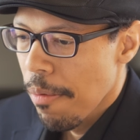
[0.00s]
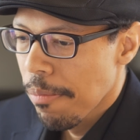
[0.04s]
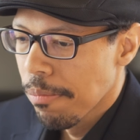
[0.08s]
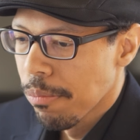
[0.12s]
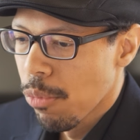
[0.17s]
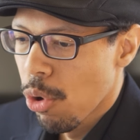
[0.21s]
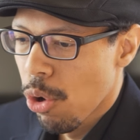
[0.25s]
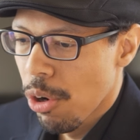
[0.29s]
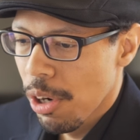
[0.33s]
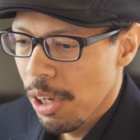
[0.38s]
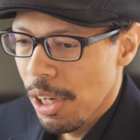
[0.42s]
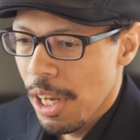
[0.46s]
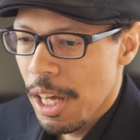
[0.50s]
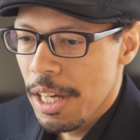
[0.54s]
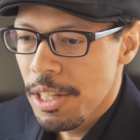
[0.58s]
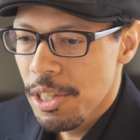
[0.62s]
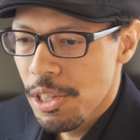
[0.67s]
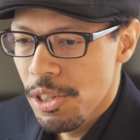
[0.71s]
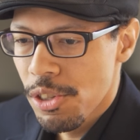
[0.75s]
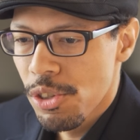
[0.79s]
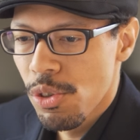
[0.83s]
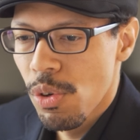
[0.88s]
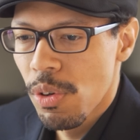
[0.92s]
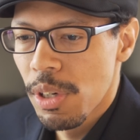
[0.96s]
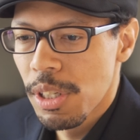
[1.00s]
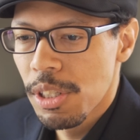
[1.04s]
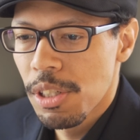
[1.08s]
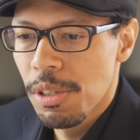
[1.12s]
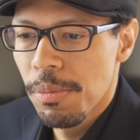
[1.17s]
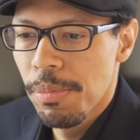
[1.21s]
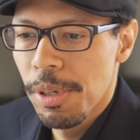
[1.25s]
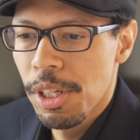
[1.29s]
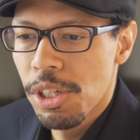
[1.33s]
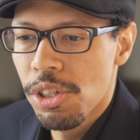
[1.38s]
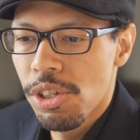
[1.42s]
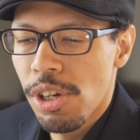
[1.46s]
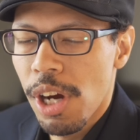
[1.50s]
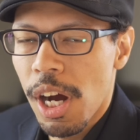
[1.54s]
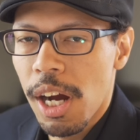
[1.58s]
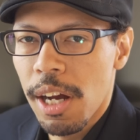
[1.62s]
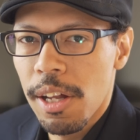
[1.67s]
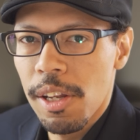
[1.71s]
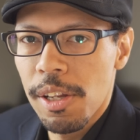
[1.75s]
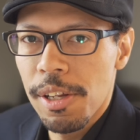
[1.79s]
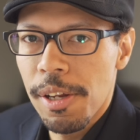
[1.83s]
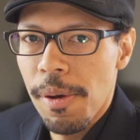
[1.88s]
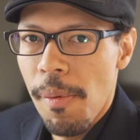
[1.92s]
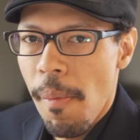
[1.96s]
more or less it's going to be
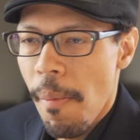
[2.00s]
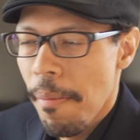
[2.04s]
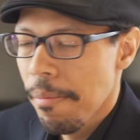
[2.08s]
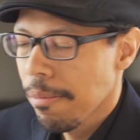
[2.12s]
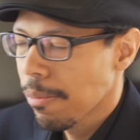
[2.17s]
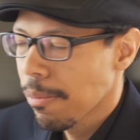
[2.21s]
chocolate.